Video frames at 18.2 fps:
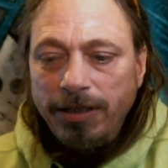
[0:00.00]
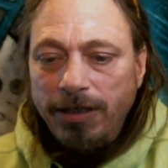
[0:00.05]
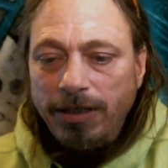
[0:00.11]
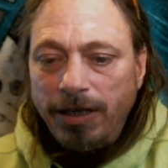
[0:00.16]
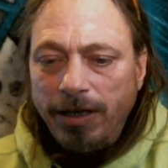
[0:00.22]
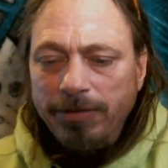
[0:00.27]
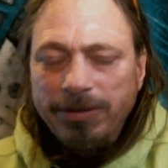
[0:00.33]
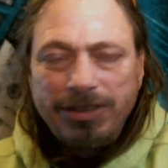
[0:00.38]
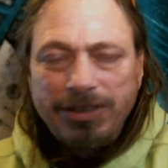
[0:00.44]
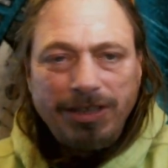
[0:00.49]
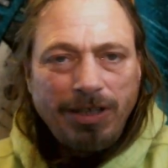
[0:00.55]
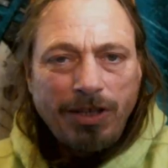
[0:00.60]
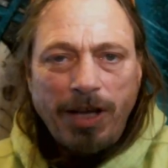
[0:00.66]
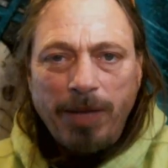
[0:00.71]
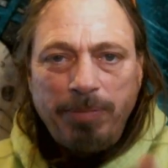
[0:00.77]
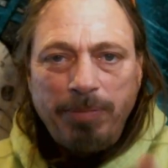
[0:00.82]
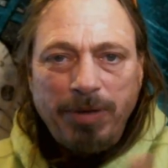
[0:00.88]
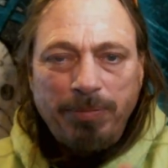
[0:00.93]
I've seen a
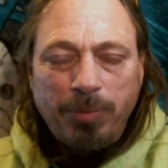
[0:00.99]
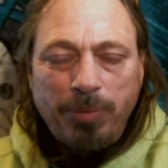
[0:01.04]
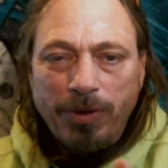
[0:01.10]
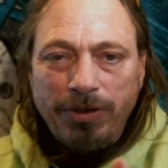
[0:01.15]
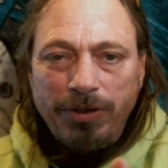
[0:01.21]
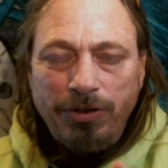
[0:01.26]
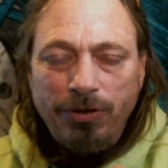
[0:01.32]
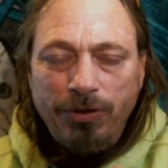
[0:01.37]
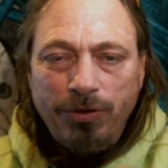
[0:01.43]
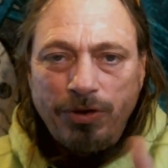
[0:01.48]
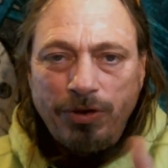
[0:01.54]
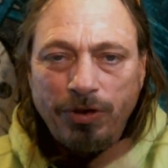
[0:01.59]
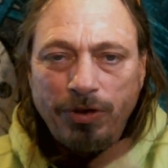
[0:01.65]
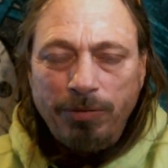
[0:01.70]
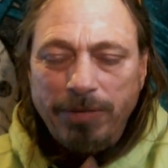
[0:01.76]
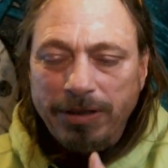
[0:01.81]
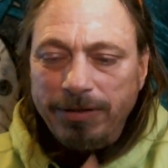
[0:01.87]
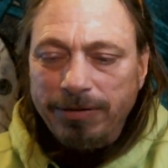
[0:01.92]
lot of people on
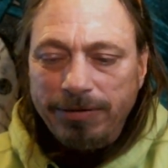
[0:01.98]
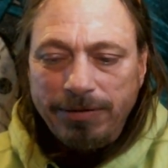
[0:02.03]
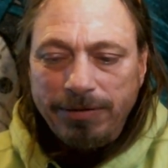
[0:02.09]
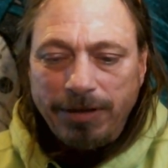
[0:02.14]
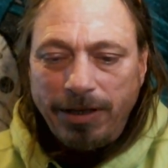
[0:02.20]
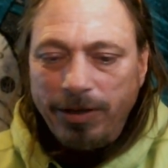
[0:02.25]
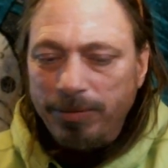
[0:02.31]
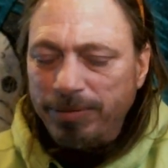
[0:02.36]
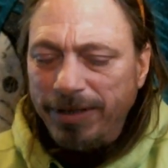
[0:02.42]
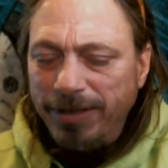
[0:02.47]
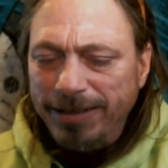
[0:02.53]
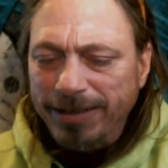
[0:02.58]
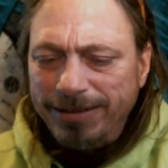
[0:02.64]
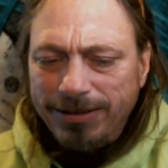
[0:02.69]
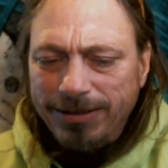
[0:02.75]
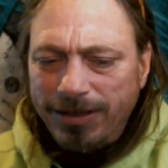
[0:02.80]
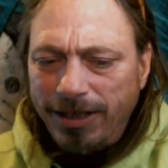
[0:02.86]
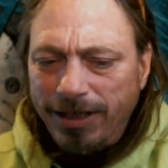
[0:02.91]
YouTube and other
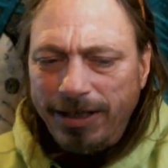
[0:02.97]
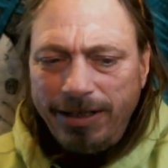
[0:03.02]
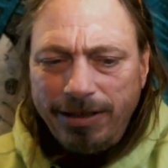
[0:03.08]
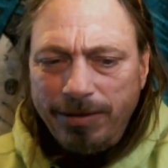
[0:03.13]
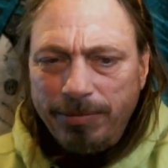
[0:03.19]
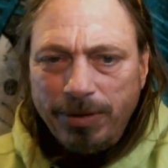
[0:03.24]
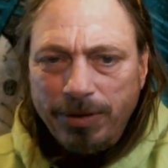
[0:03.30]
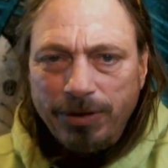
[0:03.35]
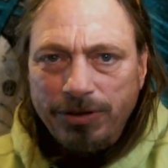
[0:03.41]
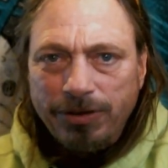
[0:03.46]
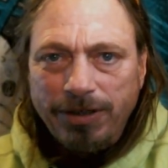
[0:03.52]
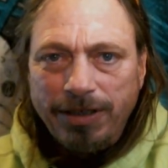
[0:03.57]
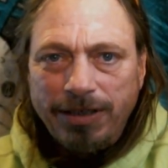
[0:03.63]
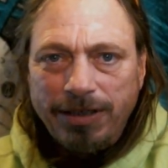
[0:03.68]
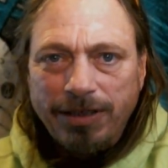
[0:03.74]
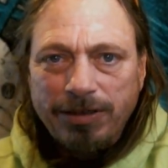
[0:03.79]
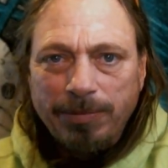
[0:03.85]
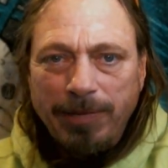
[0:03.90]
places tying an emerger, and
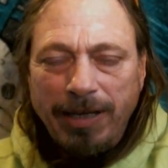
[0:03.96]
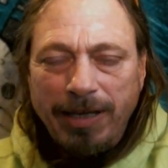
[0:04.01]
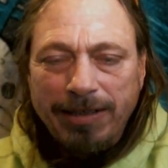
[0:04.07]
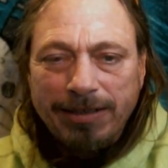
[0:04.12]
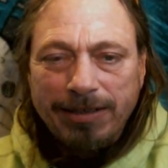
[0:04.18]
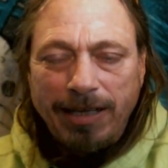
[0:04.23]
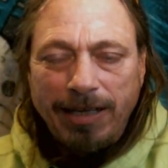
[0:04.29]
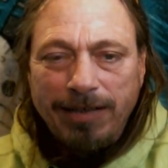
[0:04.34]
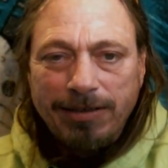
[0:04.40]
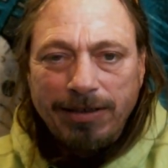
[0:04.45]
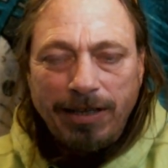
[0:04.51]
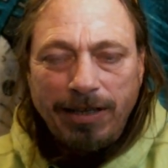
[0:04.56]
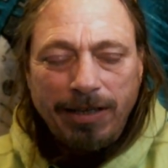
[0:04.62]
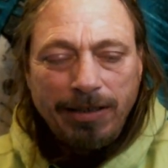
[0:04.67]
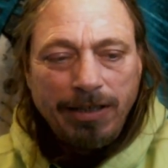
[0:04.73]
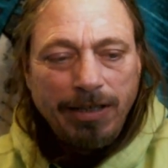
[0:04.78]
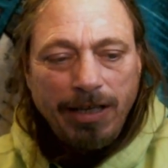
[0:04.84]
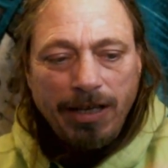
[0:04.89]
it doesn't make sense
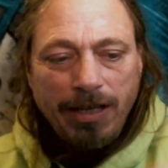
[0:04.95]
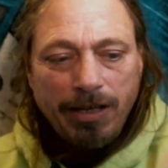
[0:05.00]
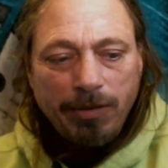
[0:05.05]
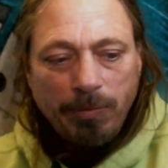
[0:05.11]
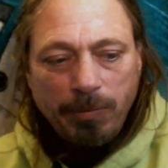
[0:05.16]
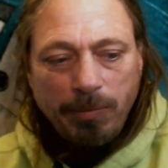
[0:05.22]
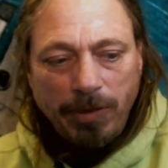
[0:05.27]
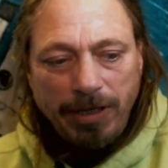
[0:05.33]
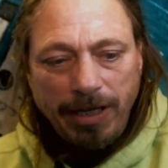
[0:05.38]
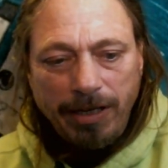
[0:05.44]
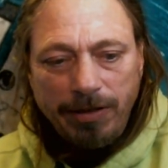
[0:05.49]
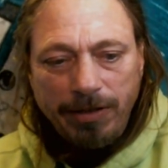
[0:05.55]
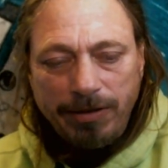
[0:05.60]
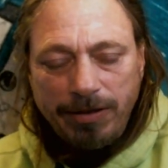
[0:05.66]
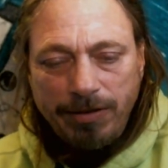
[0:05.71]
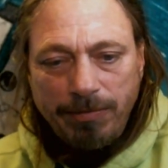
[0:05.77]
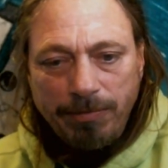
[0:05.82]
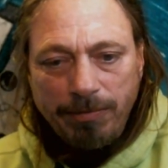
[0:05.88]
that when
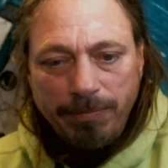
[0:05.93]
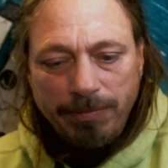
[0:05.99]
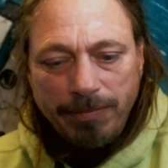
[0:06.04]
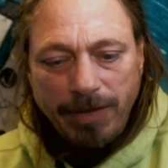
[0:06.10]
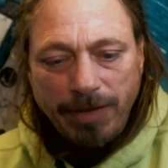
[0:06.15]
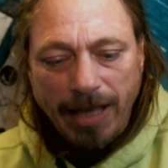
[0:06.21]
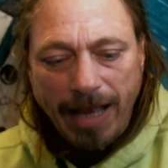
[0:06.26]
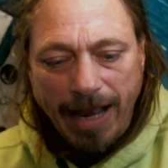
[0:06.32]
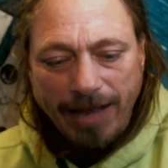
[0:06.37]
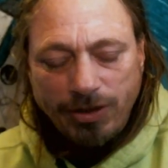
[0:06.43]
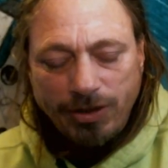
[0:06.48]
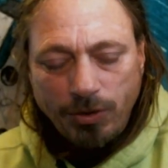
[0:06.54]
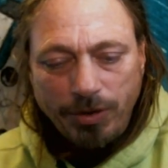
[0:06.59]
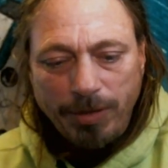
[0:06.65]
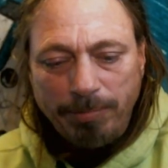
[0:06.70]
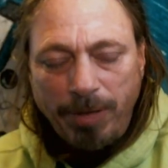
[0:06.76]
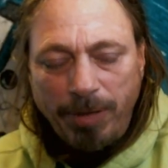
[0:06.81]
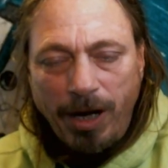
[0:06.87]
they hatch
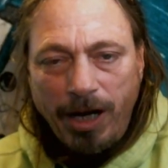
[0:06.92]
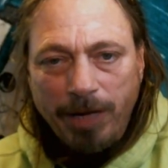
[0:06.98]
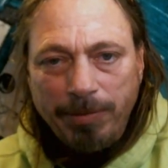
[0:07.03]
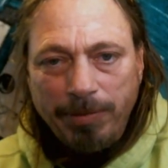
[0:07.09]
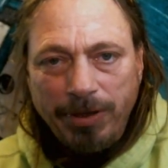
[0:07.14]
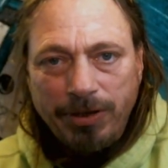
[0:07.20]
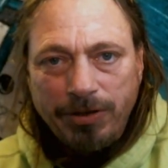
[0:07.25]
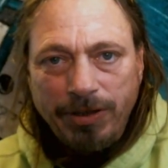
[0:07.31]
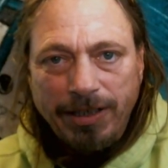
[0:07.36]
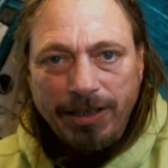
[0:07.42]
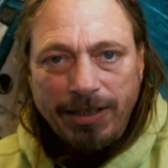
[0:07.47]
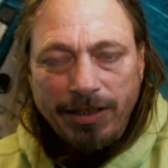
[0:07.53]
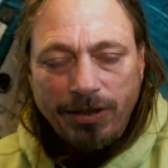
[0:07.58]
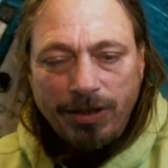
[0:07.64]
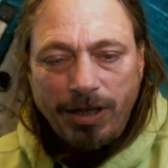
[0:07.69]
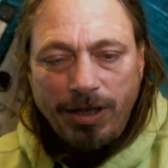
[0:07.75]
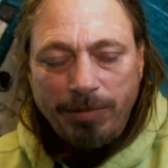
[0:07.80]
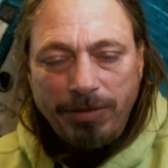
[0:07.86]
on the bottom of the creek
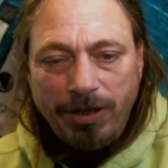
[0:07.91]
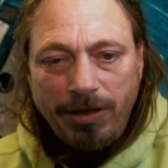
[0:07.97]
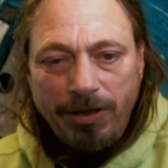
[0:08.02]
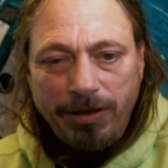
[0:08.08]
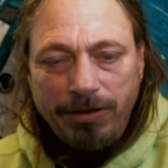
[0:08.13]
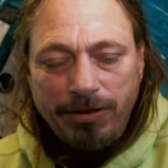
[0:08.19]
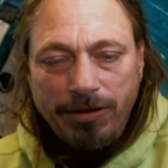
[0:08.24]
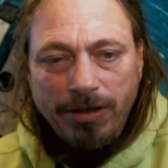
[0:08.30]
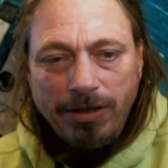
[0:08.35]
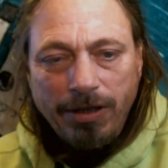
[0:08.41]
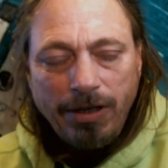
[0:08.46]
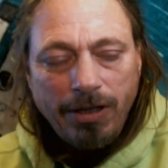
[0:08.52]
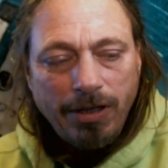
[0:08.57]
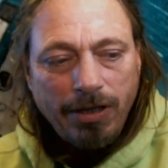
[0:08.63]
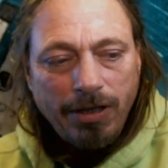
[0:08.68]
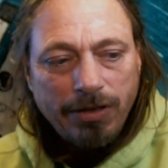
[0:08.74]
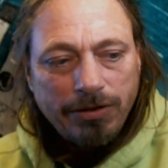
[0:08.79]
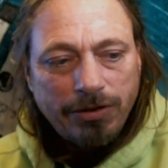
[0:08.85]
and they come to the
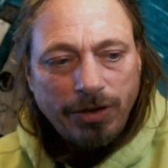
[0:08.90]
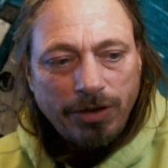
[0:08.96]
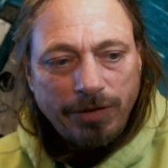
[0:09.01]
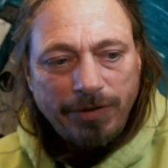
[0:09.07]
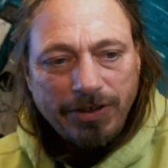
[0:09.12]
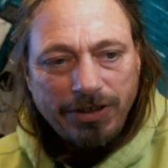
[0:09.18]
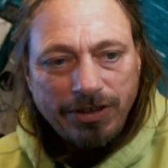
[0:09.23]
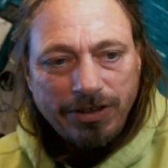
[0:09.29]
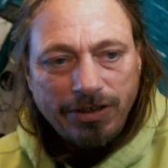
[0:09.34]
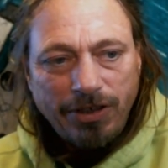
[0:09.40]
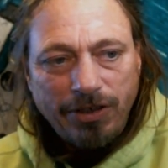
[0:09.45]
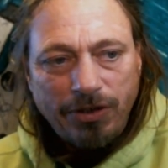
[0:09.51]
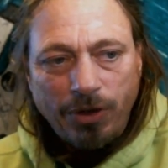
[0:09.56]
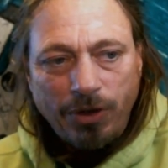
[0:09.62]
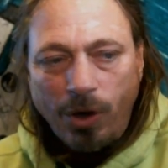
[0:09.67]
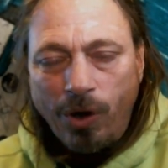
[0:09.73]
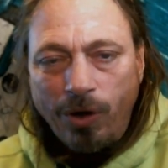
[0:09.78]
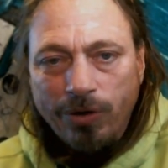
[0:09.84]
surface as an
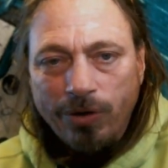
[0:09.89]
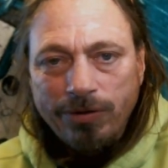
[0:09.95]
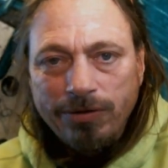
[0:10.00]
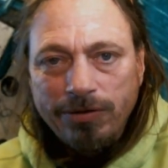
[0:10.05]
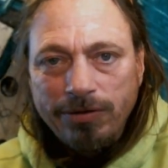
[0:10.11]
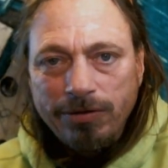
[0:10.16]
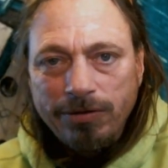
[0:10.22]
adult,